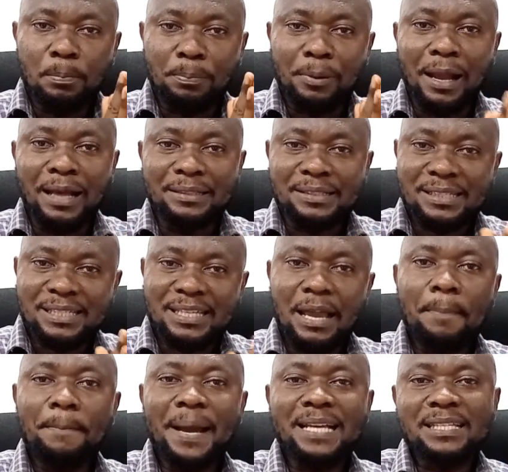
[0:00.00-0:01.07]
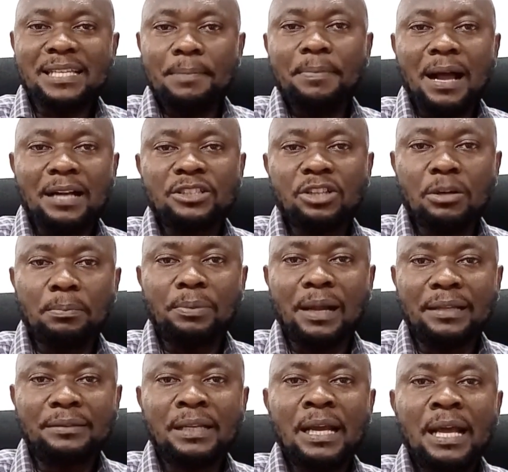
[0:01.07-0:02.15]
plan step by step action
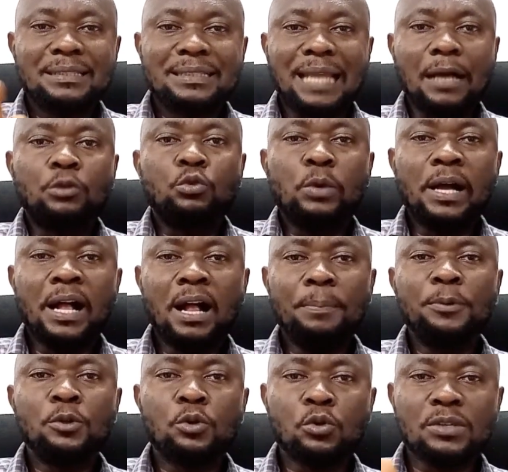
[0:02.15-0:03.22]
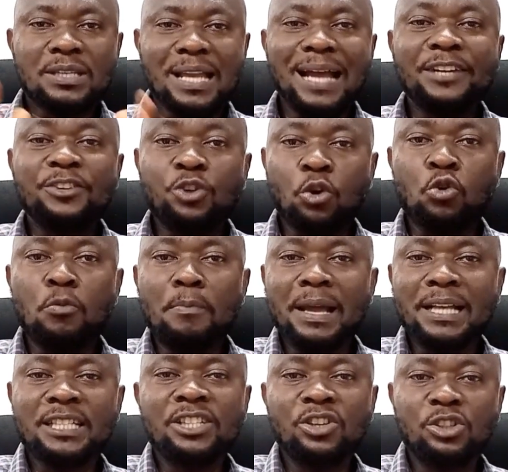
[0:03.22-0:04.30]
plan that will help you to start
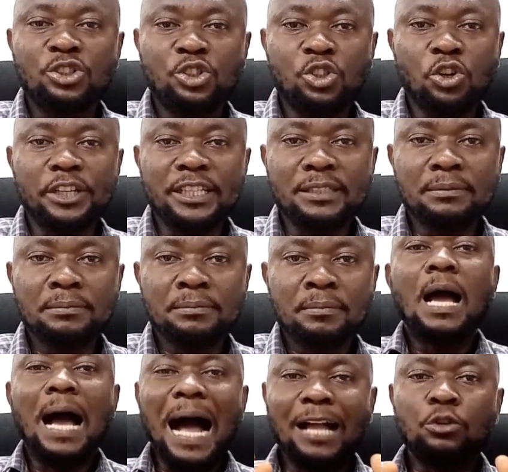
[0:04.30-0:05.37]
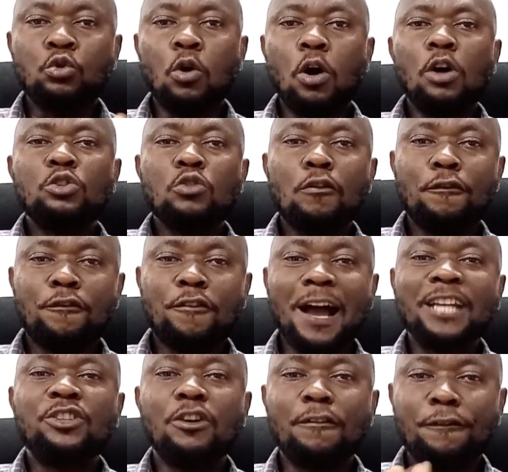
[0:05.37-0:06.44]
documenting your journey and to also
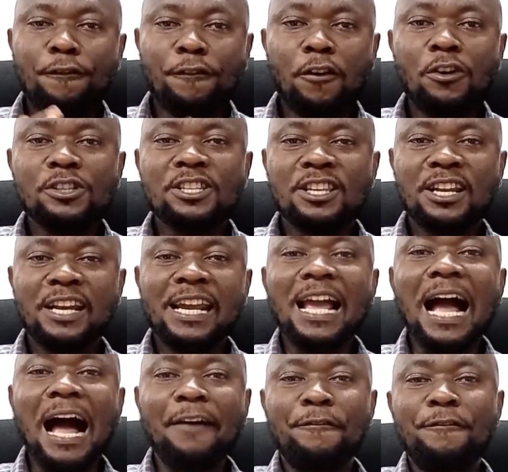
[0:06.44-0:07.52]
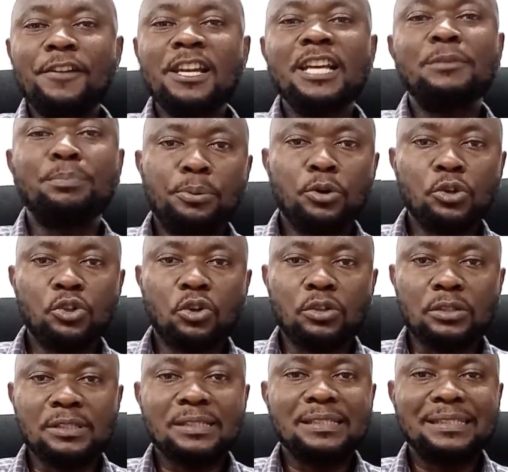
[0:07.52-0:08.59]
find your first three affiliate
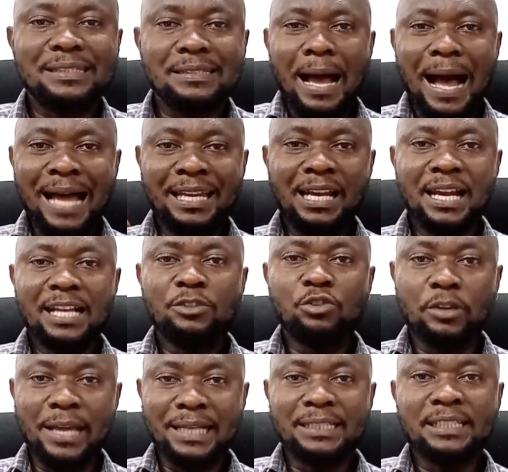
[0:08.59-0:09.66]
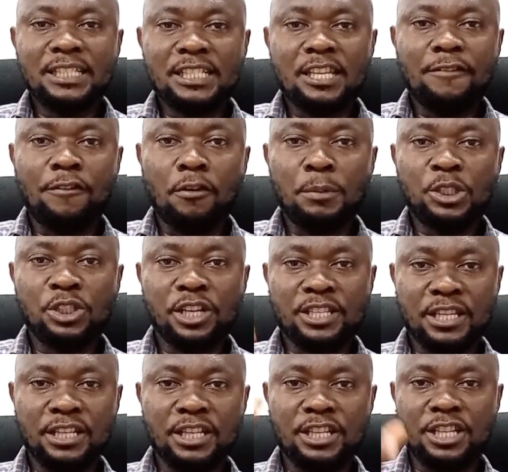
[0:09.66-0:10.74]
products. And the link to getting this information
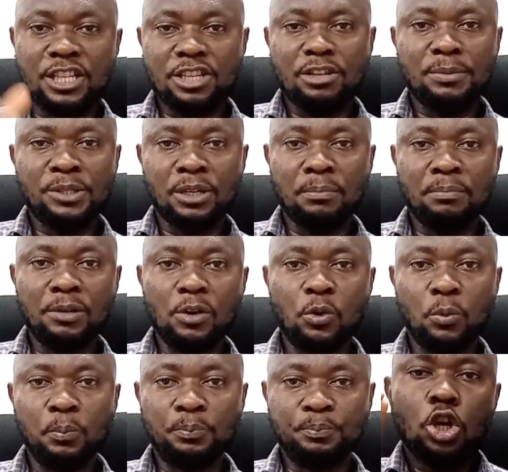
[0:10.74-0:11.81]
is in the description below.